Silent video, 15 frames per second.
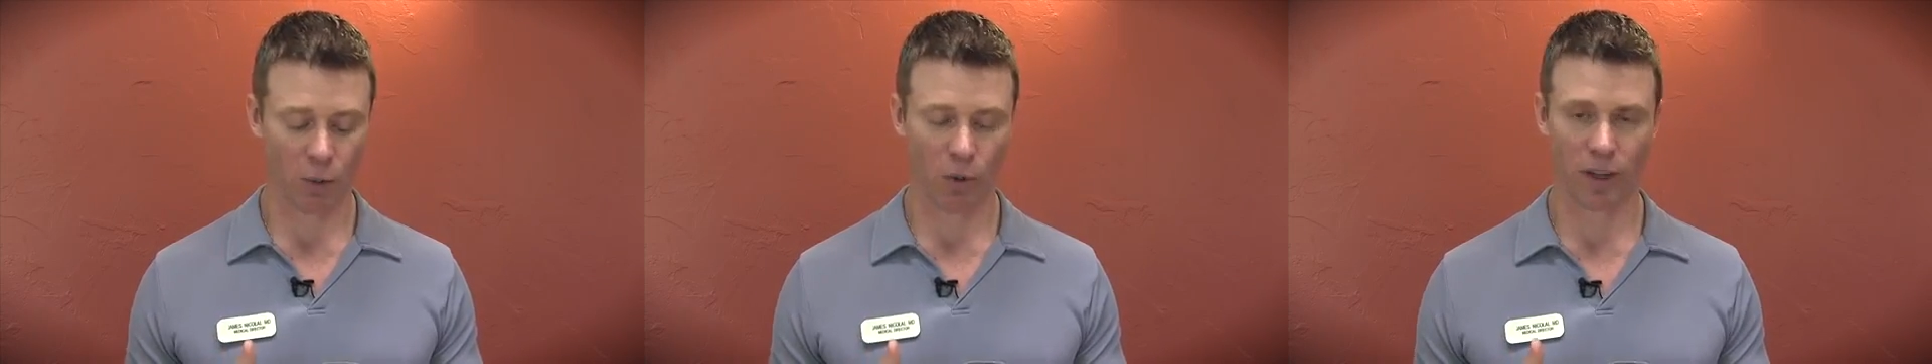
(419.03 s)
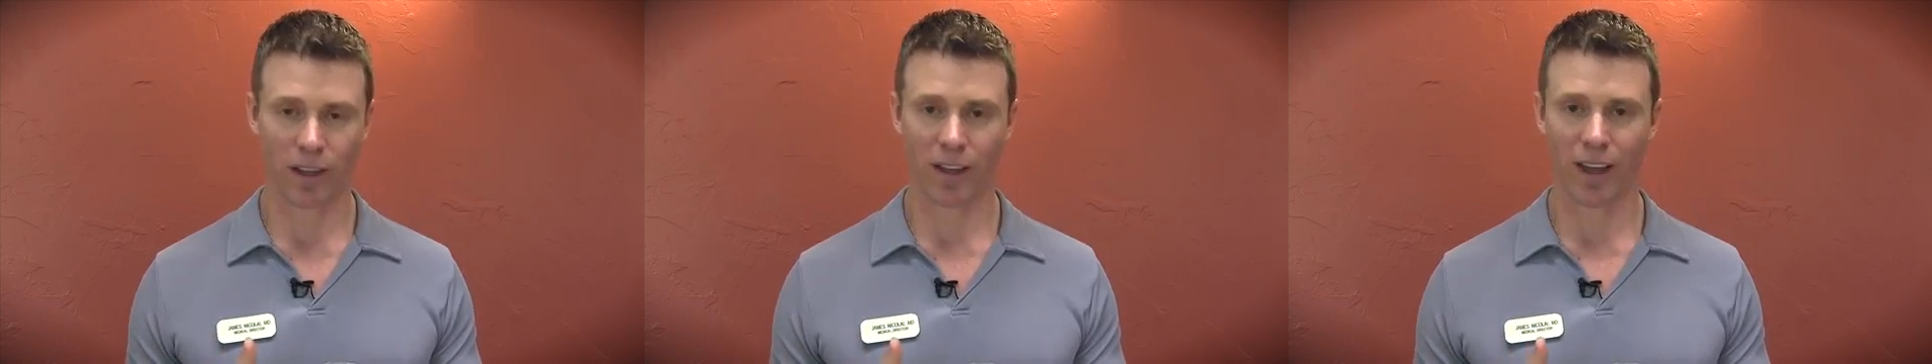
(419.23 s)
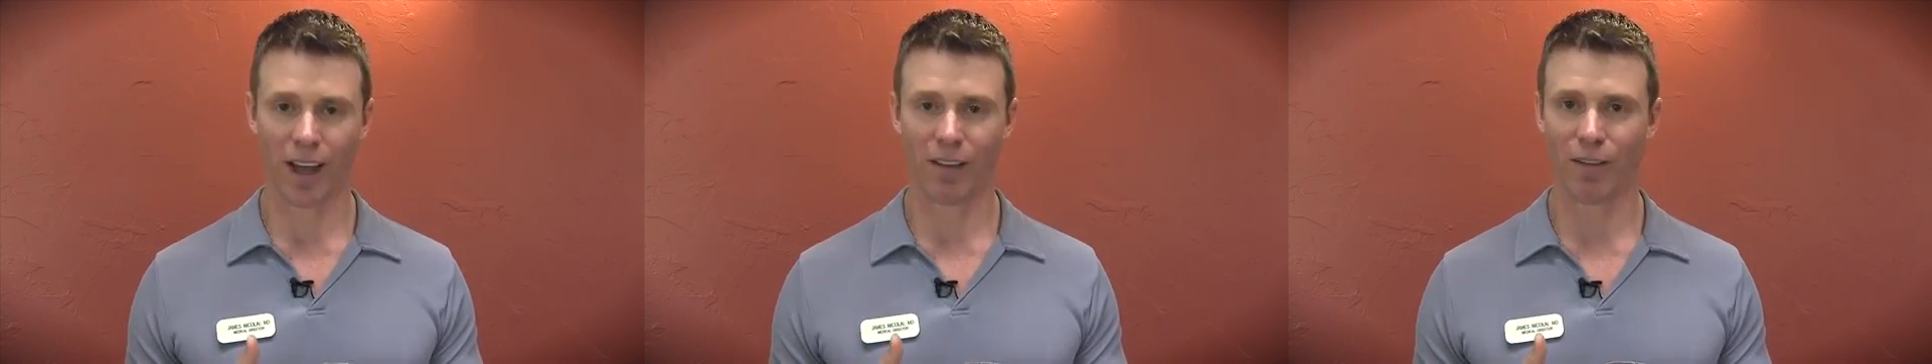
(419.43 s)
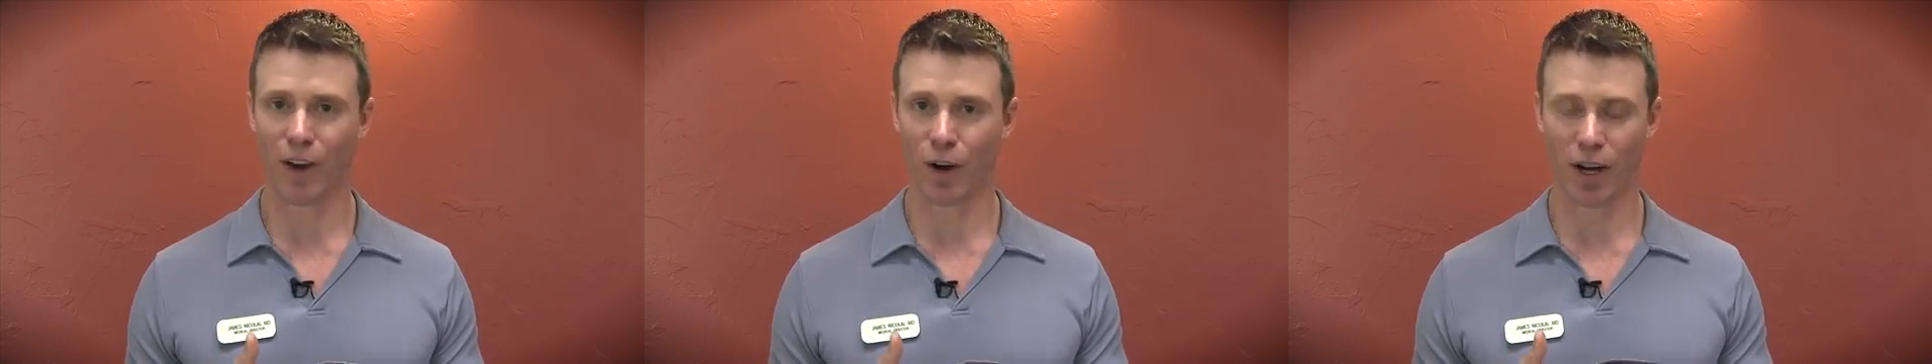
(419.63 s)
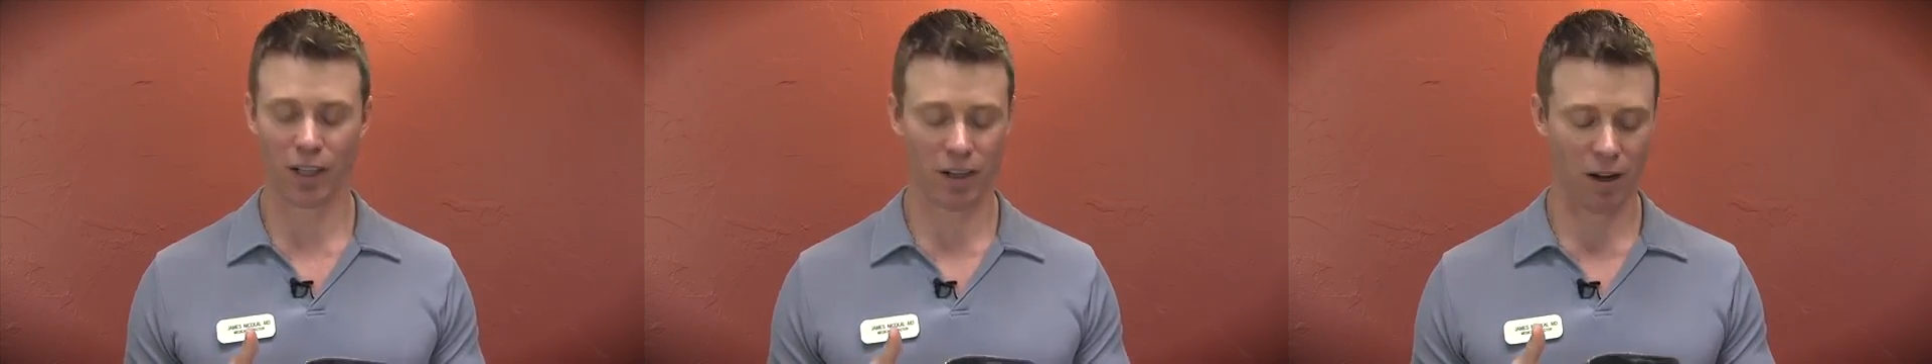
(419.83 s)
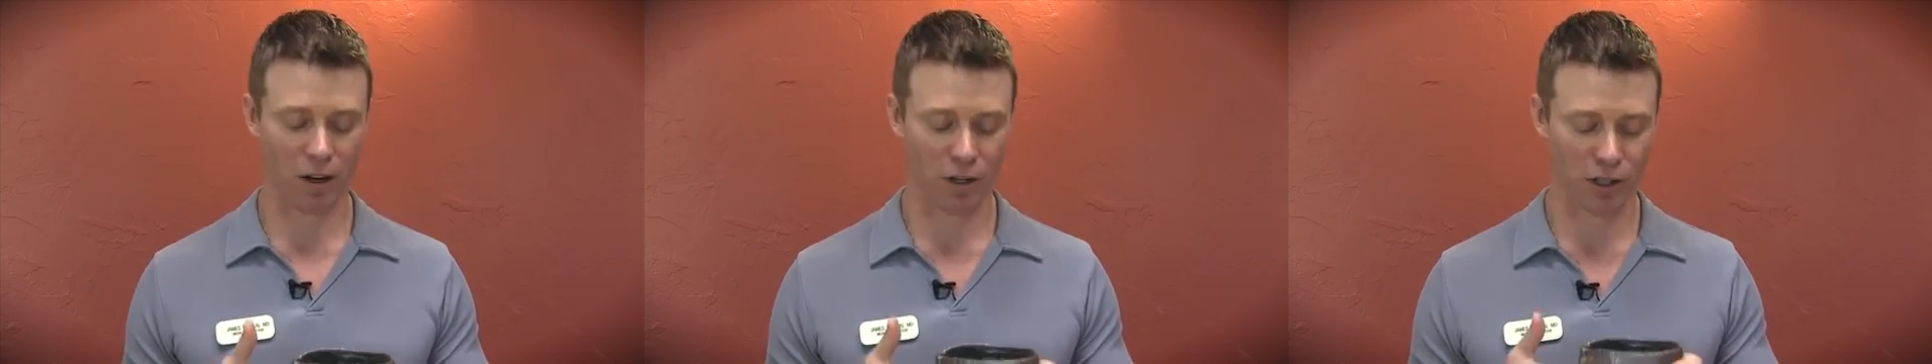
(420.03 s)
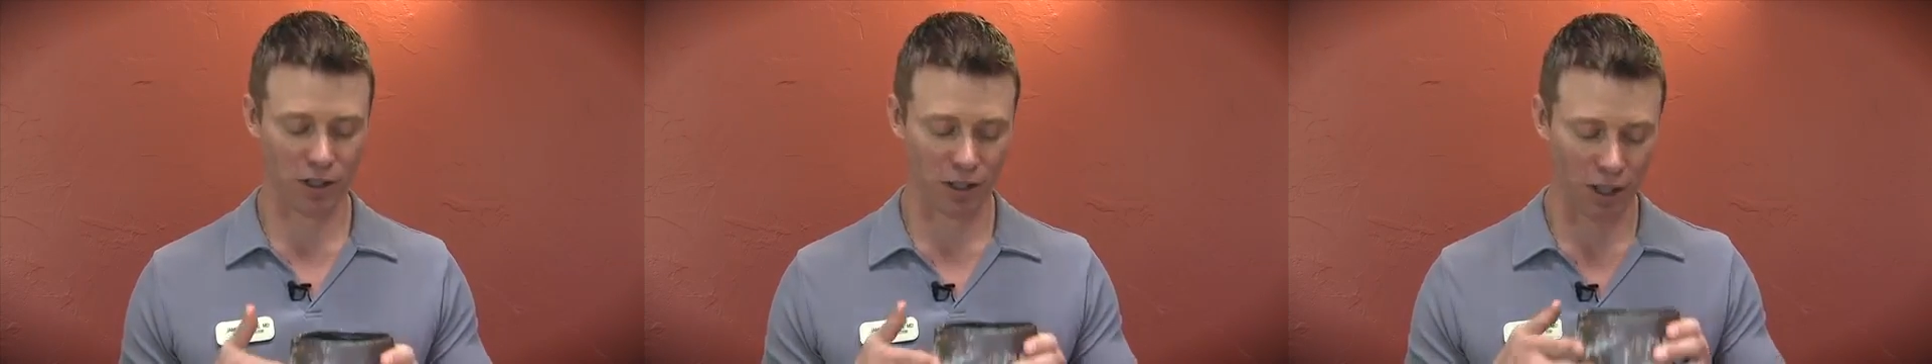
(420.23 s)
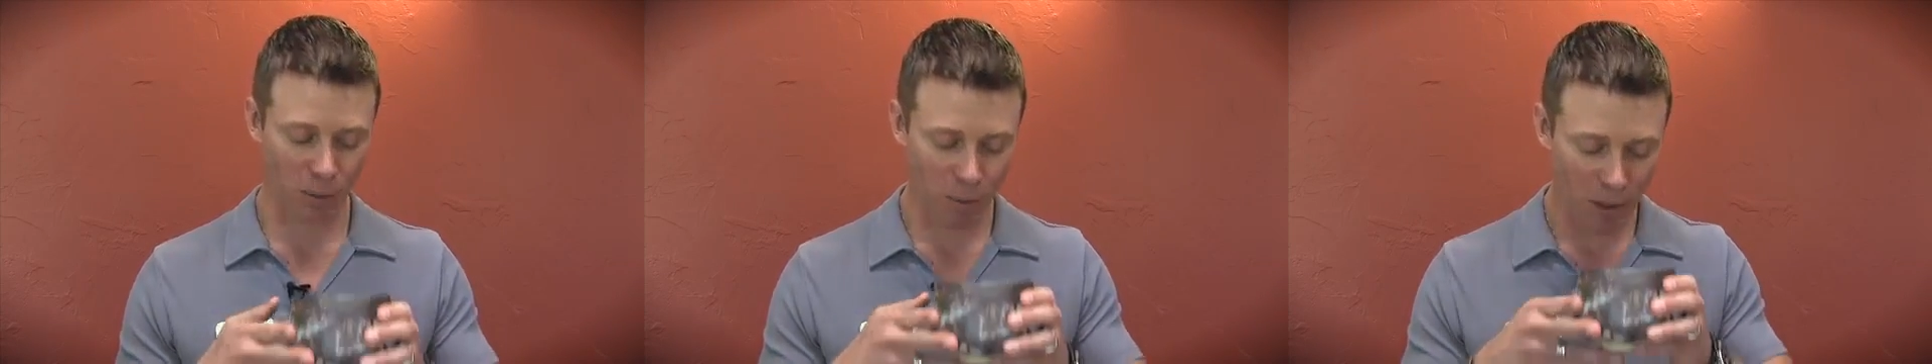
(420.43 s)
with a very large
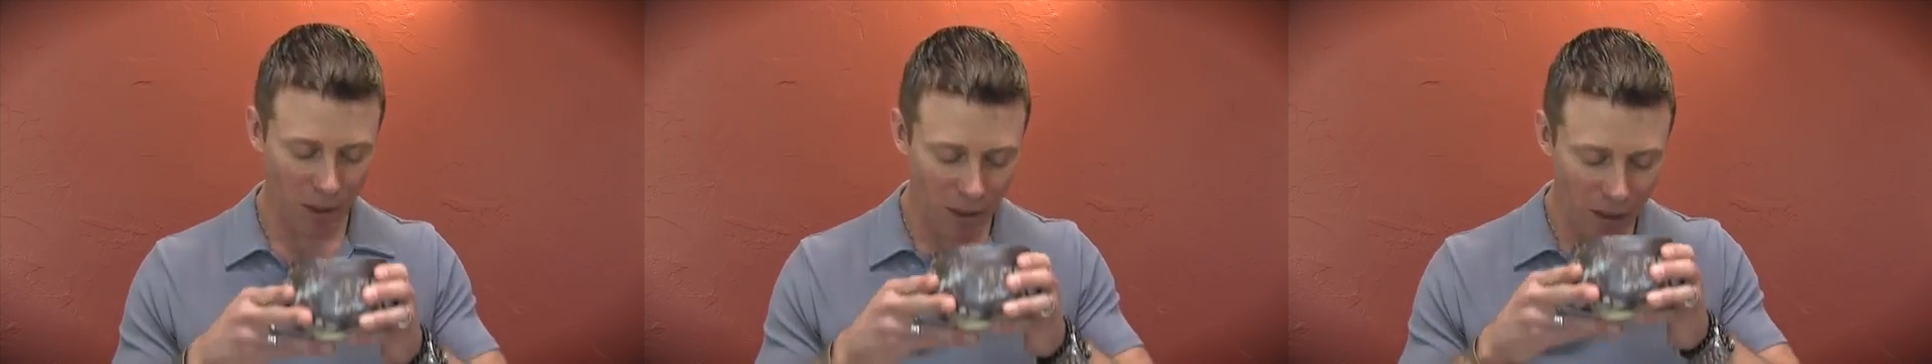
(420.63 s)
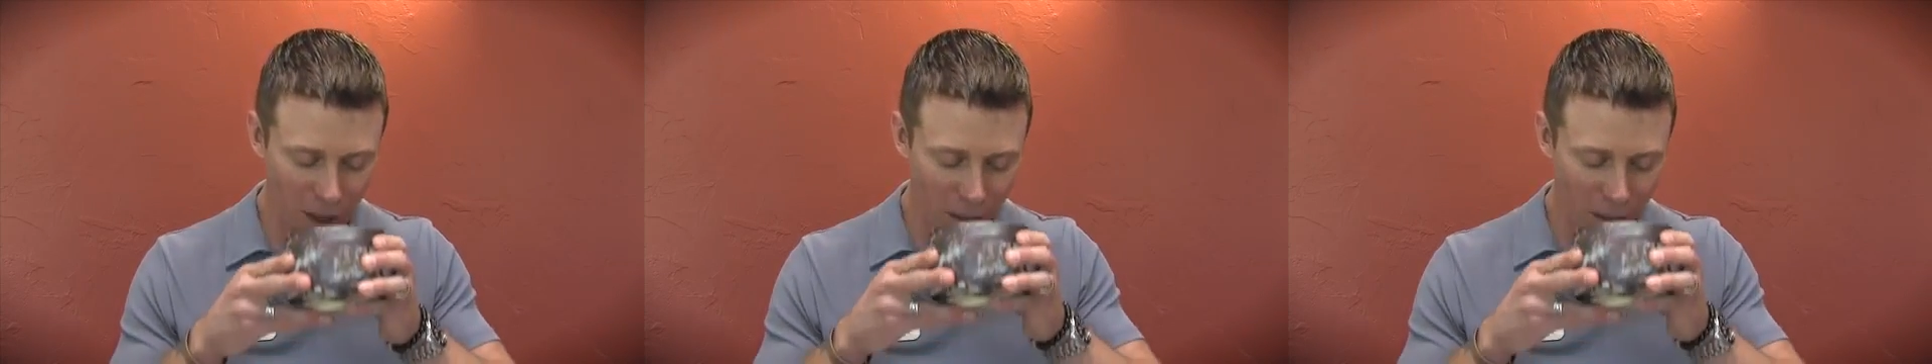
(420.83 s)
slurp.